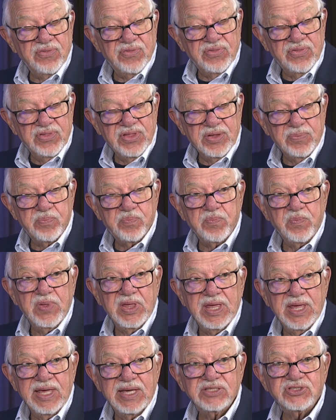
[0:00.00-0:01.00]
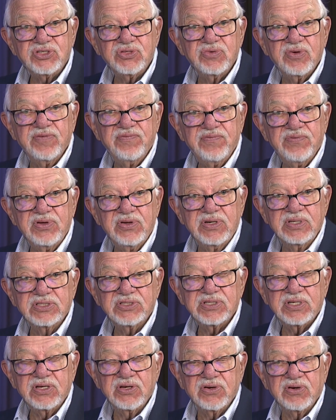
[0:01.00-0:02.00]
the issue of food
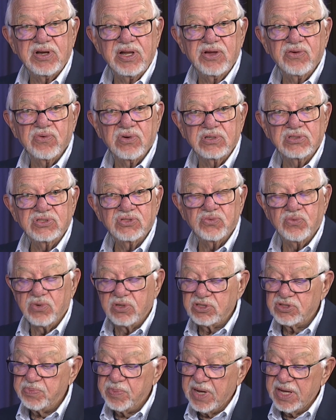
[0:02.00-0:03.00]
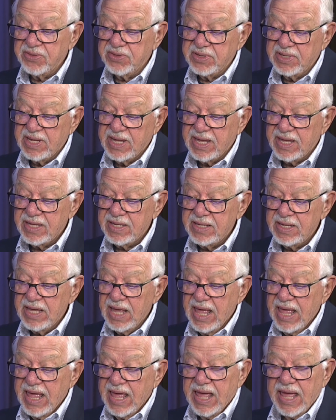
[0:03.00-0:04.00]
insecurity grows worse by the day,
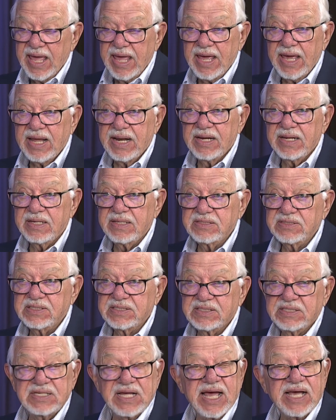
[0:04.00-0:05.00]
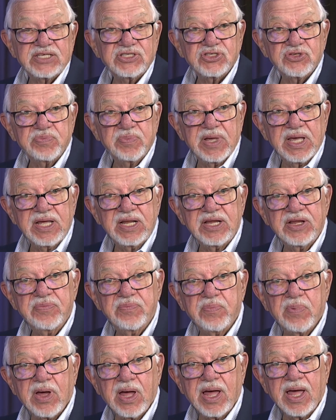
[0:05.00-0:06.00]
and it is exacerbated
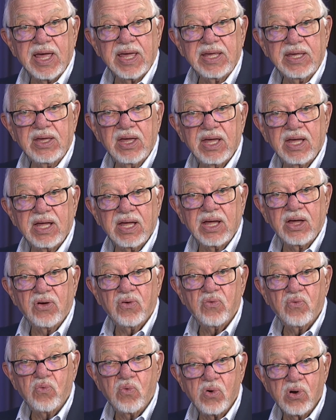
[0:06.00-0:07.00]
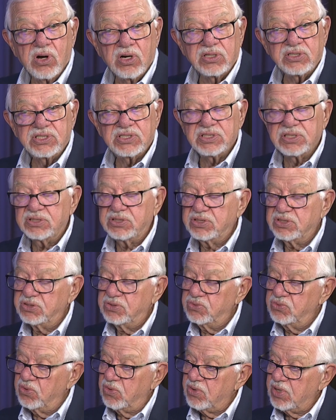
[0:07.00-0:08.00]
by uh, wars such as
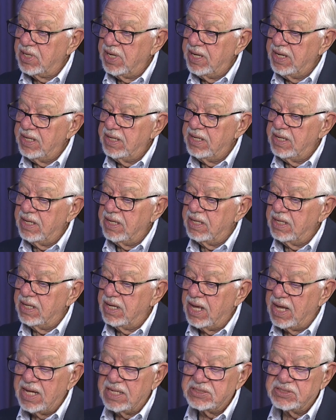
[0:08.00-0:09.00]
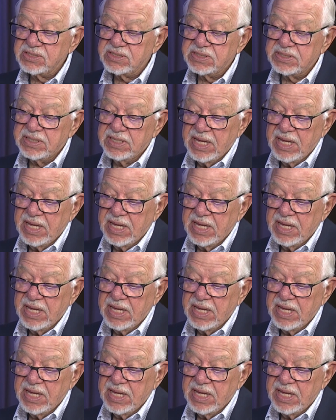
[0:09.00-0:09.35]
Ukraine and Gaza.